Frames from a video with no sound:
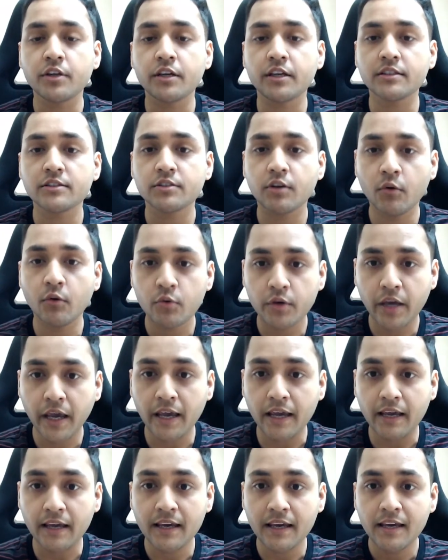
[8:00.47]
is
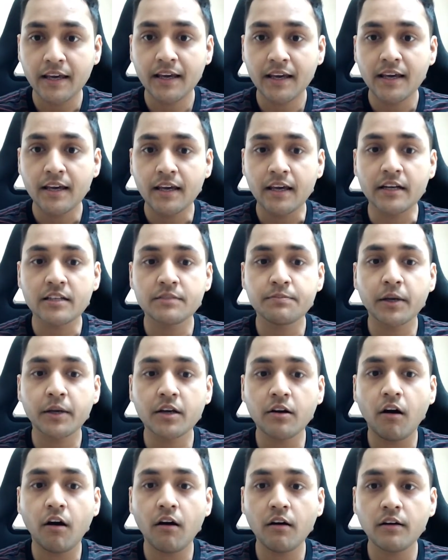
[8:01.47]
okay? It's
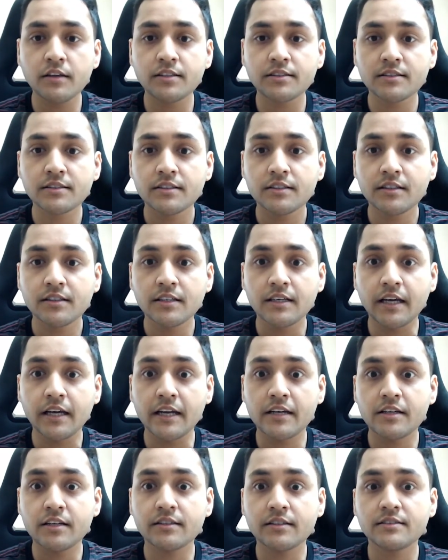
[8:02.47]
because
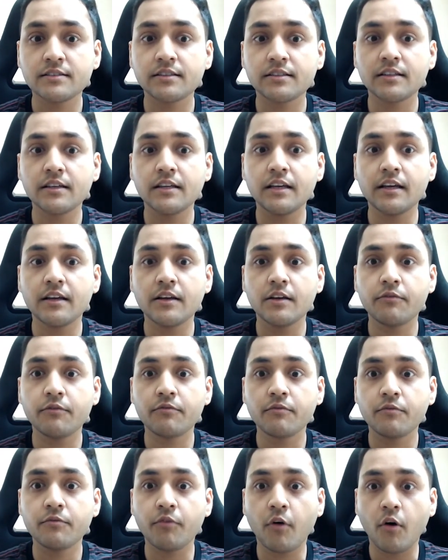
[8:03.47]
it is
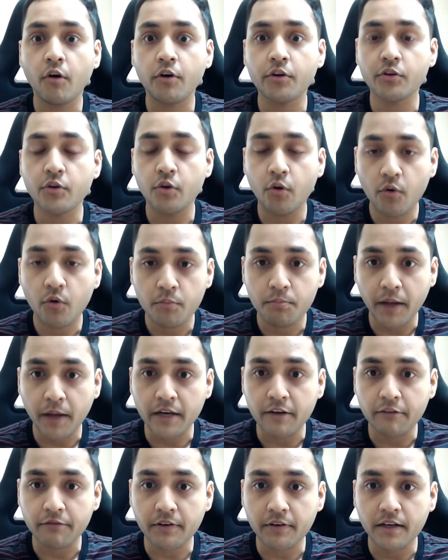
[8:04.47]
for your
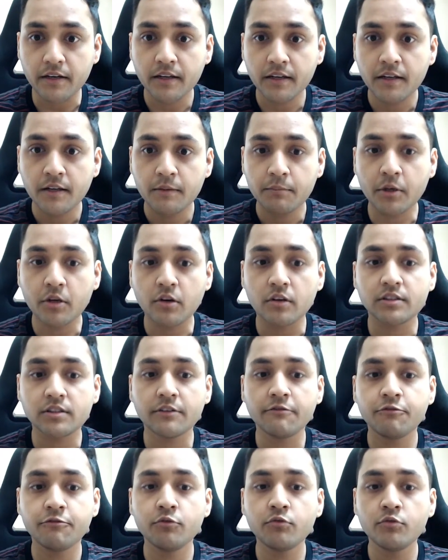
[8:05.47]
benefit. Because
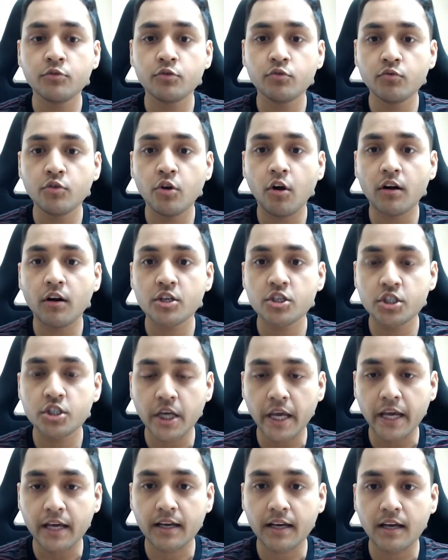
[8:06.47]
if you do not
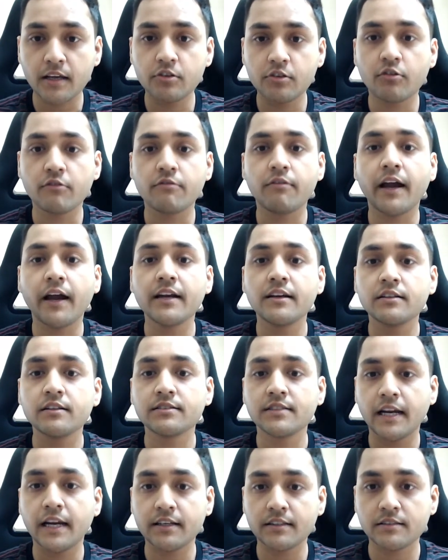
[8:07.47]
check your vital
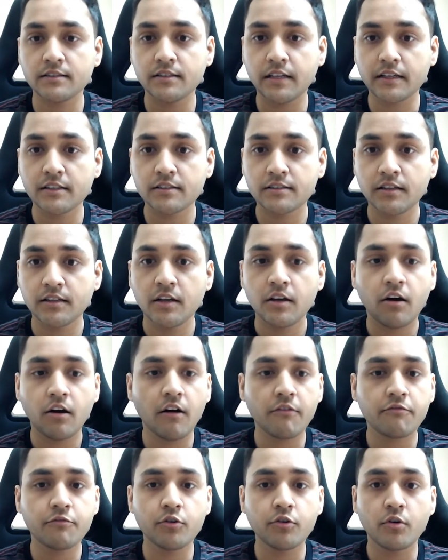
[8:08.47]
statistics
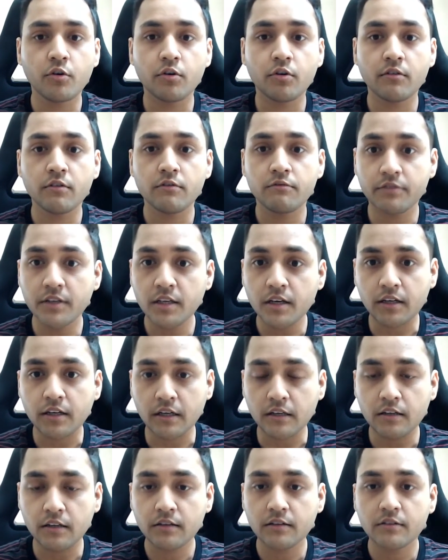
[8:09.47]
of your
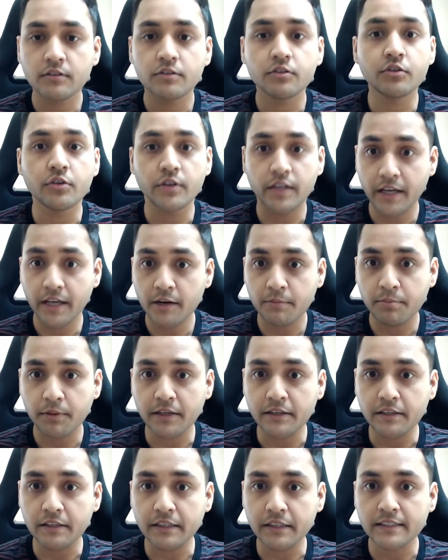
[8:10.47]
vehicle, your
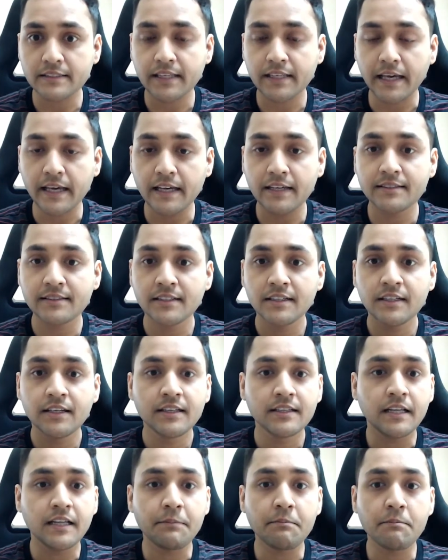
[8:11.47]
airplane in this case,
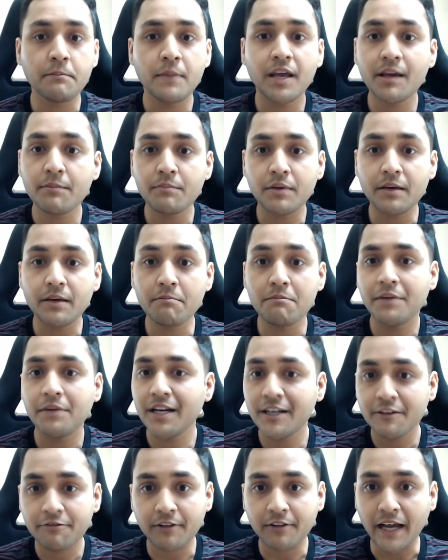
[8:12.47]
then maybe
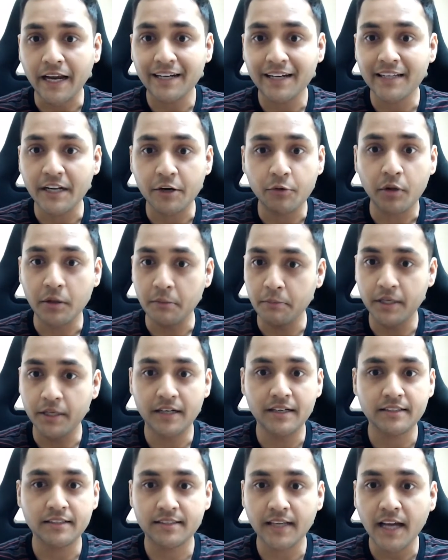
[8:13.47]
mid-flight there will be a
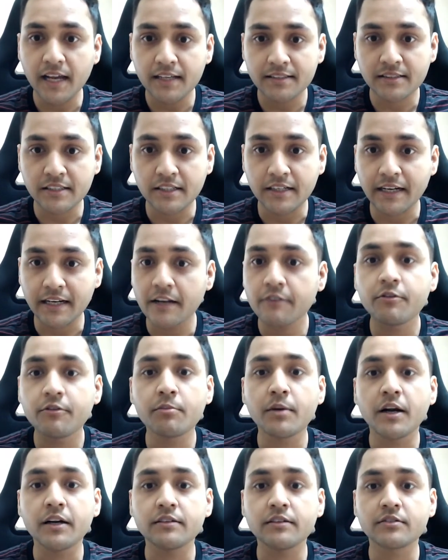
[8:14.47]
disaster and
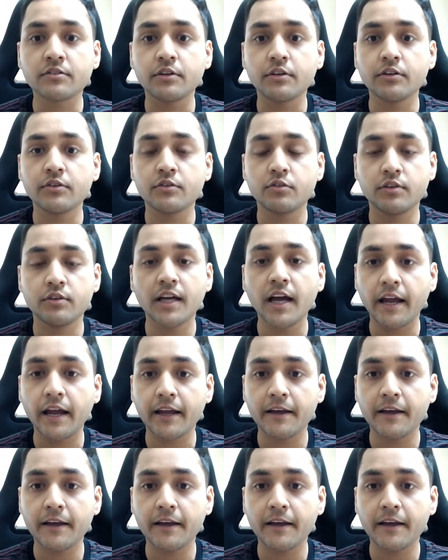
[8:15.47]
everybody is going to die,